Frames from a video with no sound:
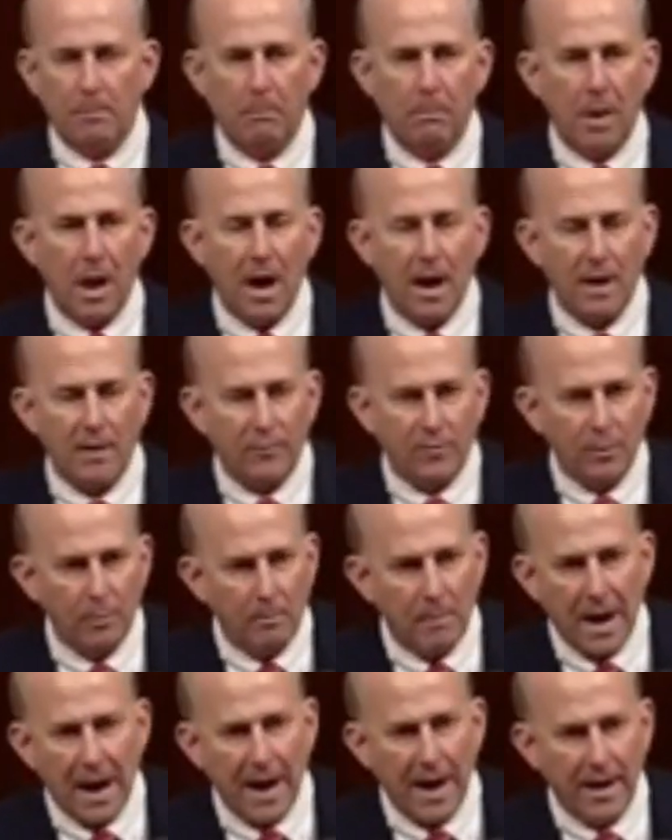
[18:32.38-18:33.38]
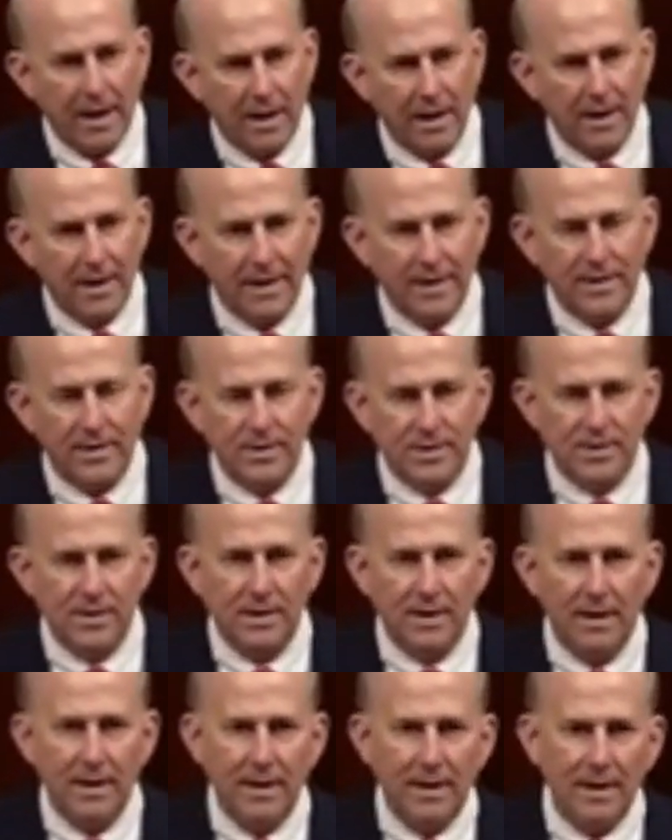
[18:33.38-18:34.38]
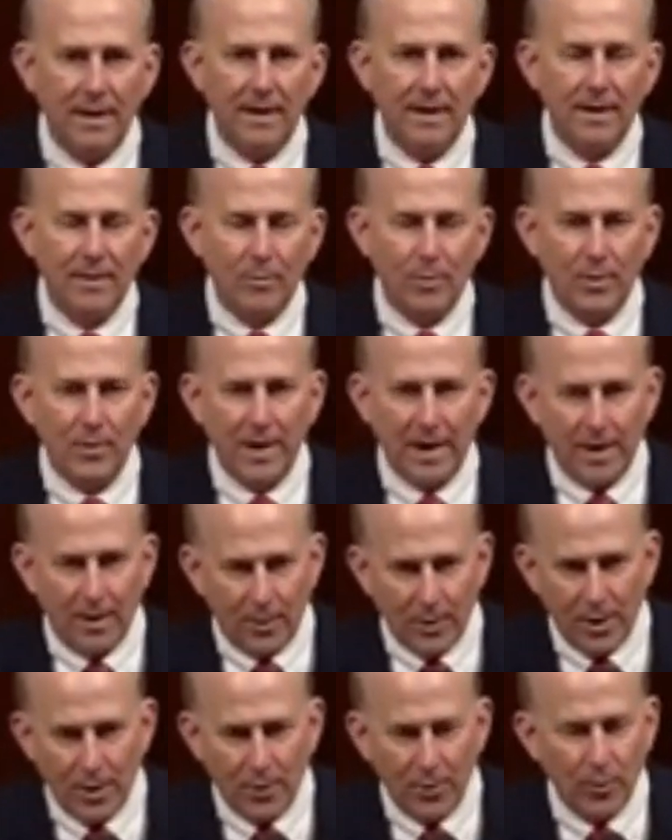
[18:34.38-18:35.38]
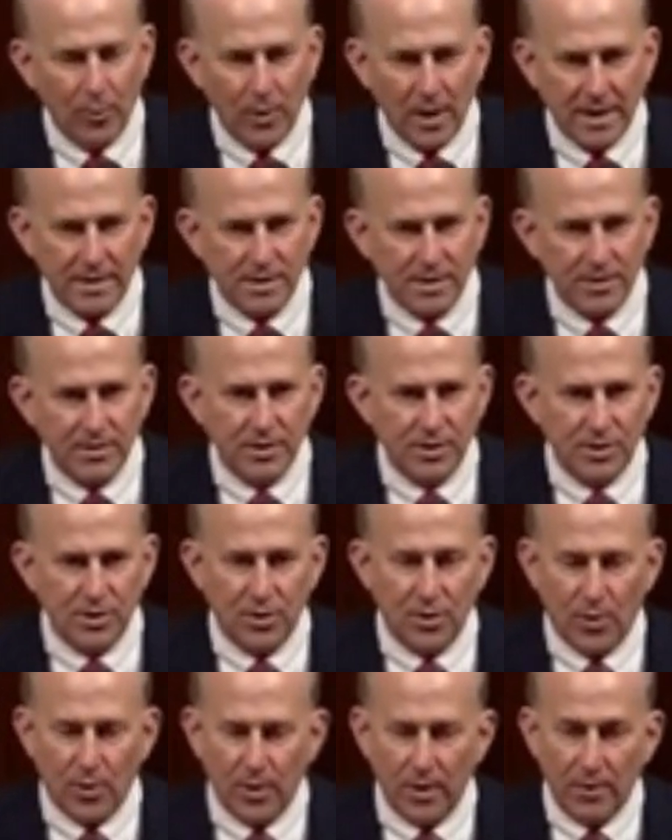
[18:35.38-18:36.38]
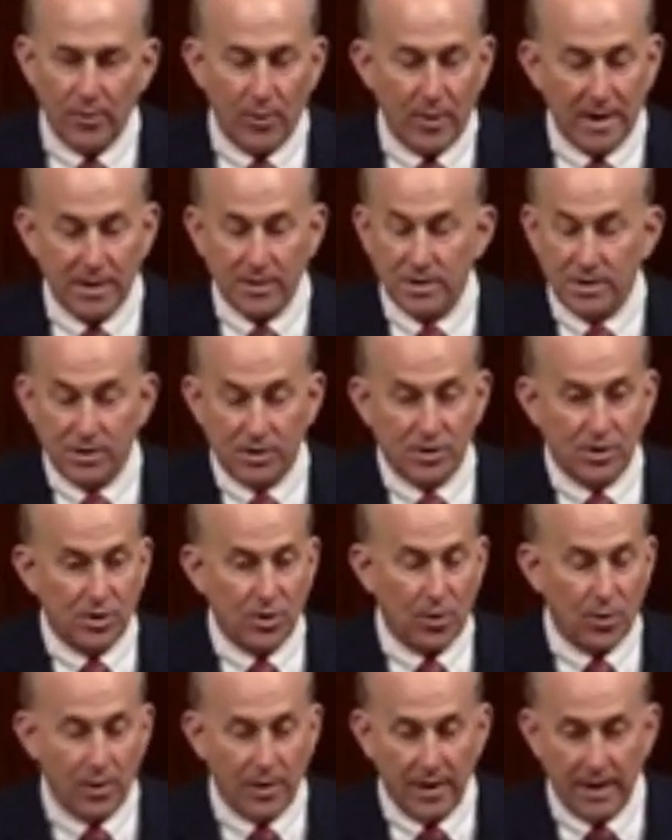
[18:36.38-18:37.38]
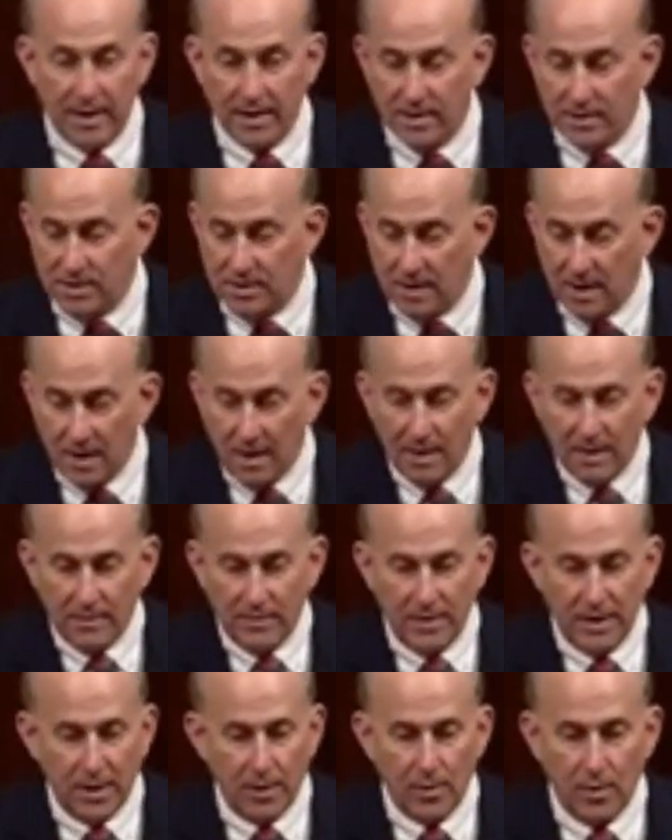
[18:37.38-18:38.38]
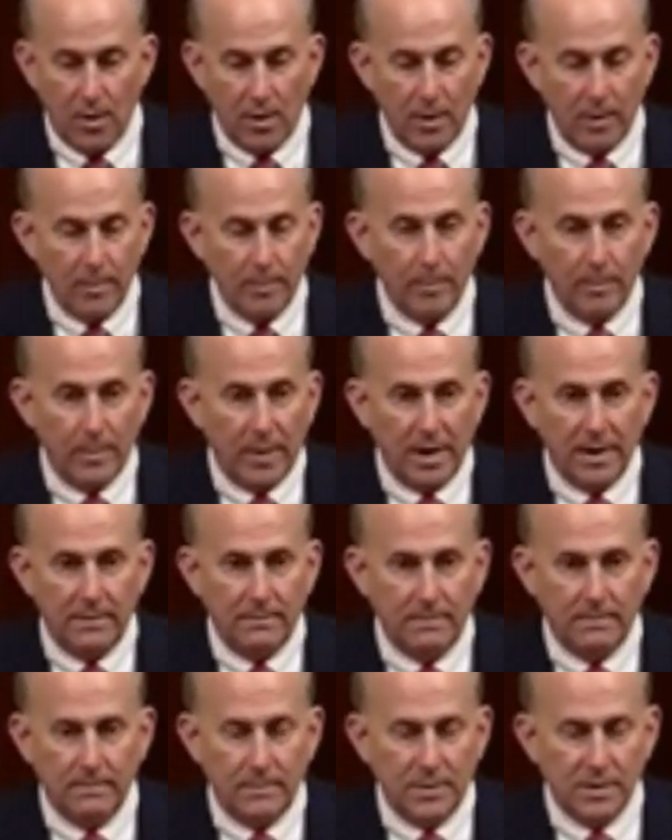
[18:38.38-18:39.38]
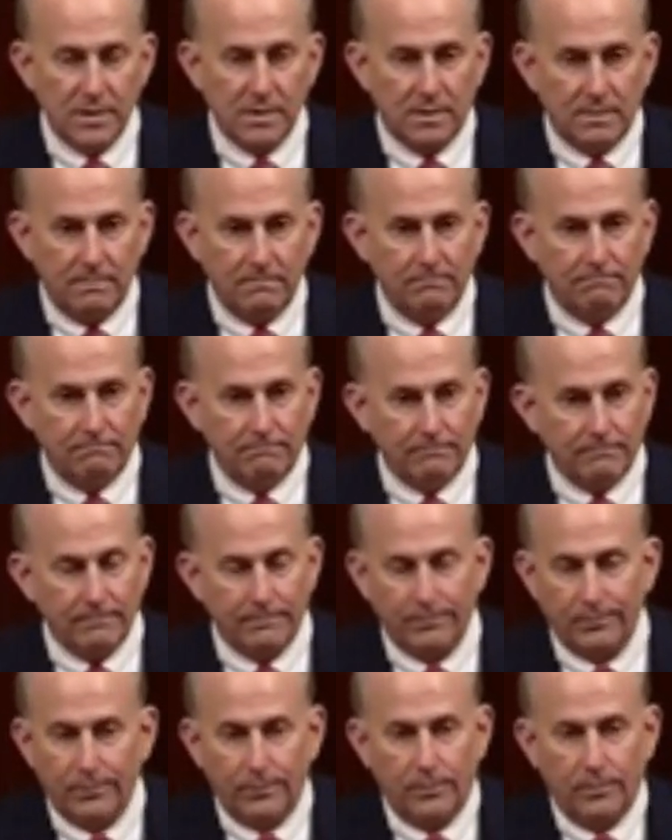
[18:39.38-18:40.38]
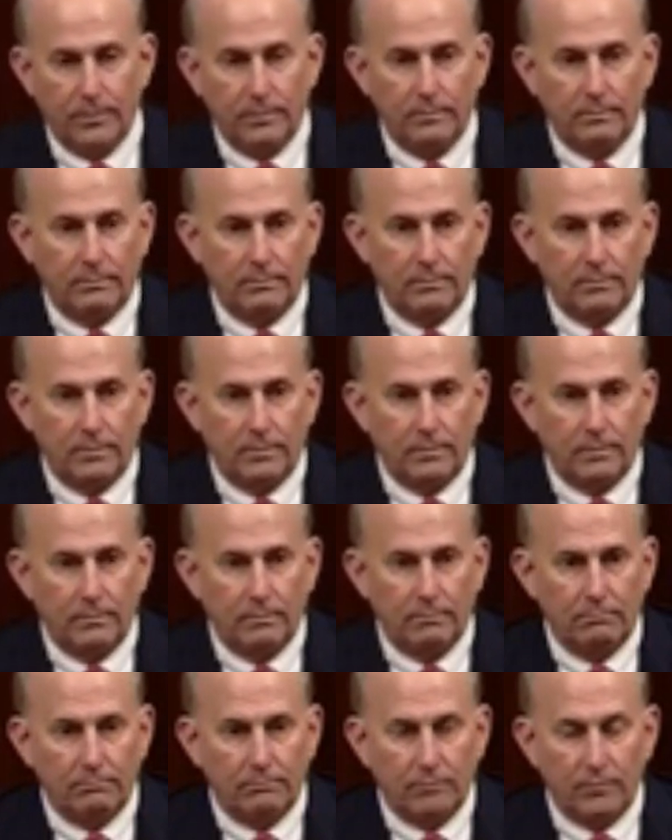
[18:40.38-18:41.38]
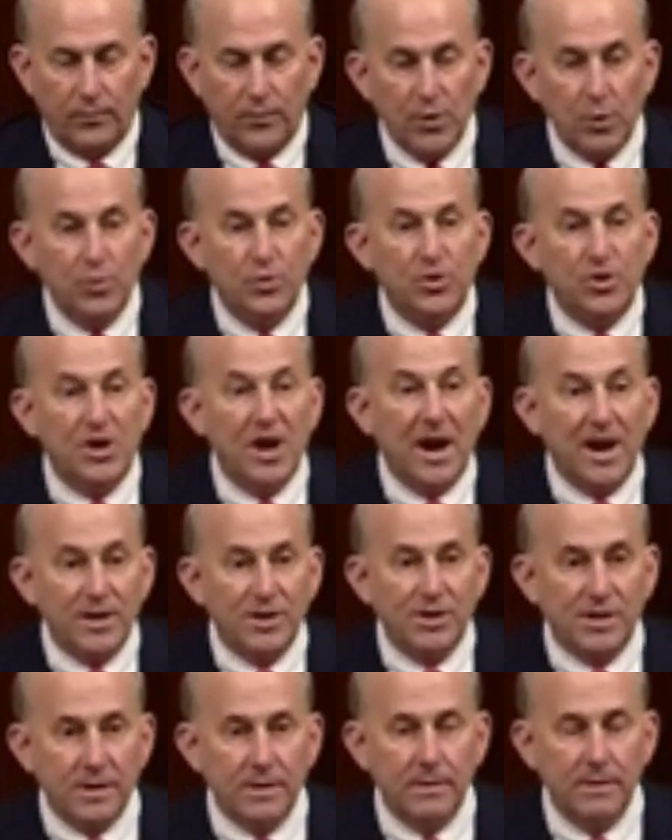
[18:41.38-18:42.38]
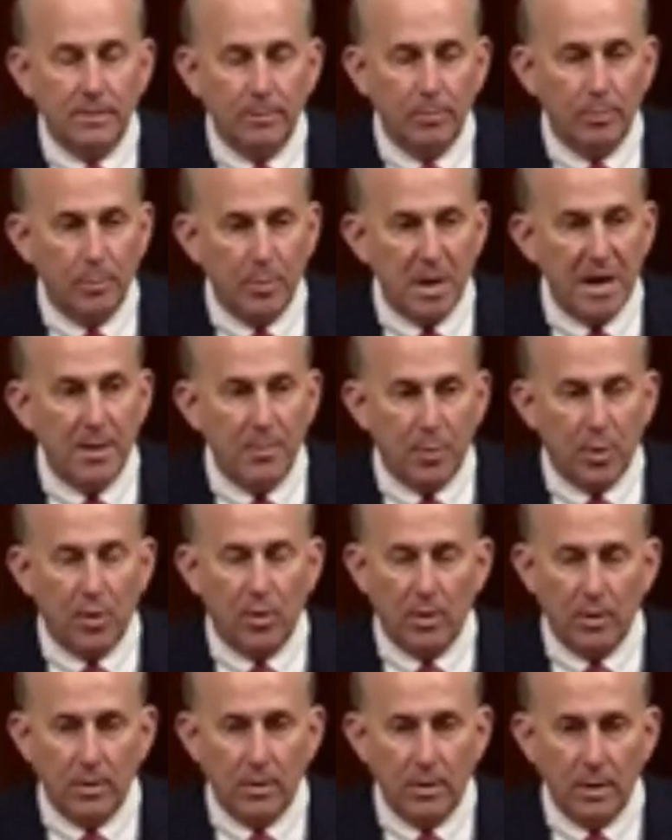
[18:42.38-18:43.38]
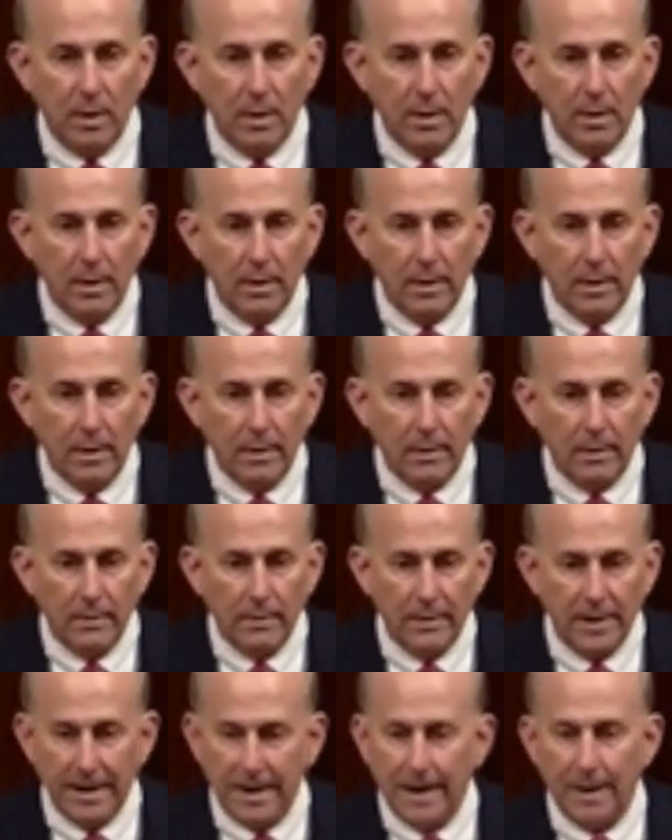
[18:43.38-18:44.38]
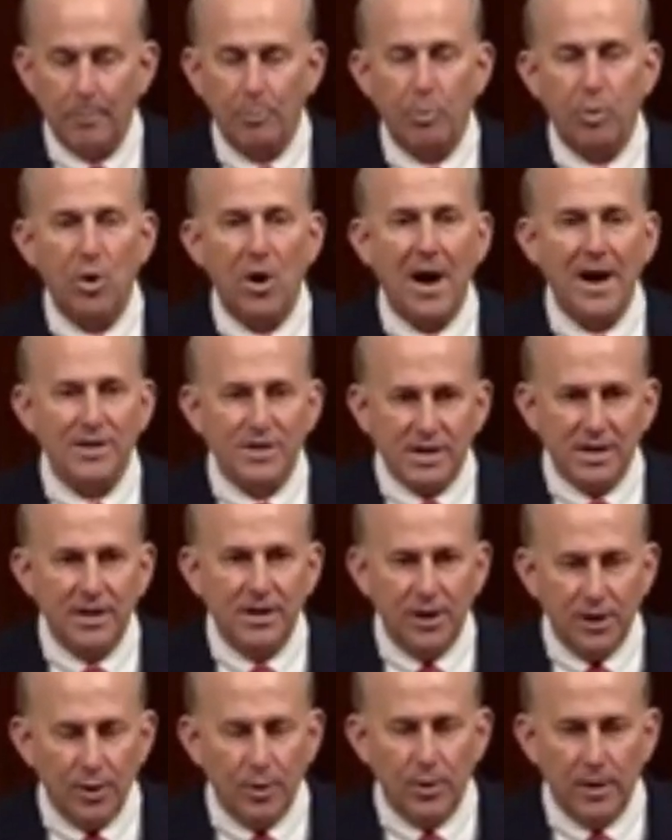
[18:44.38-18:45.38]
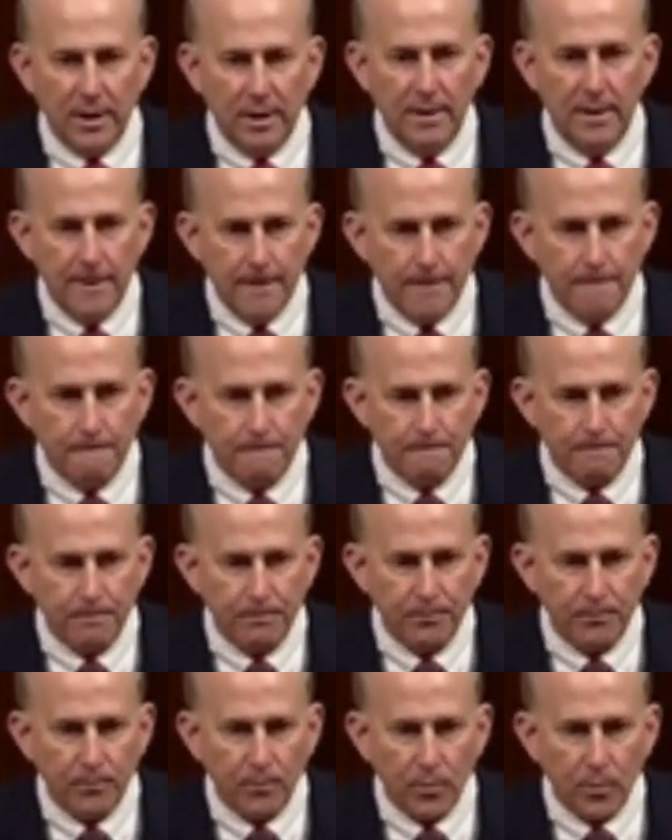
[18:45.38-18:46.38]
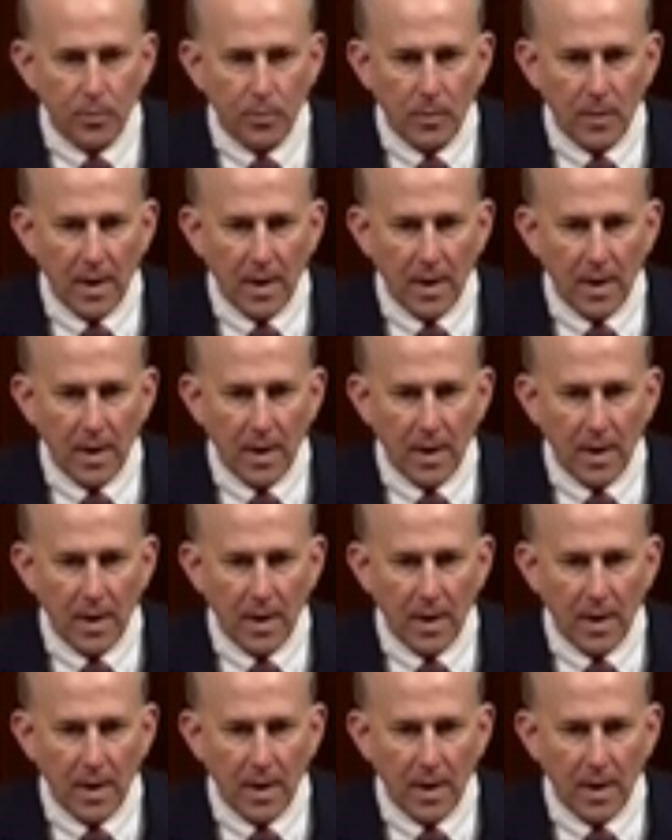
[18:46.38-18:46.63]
a few dozen people that get prosecuted out of 3 million. Someone told me yesterday it was only a few dozen of the 3 million that are ever prosecuted for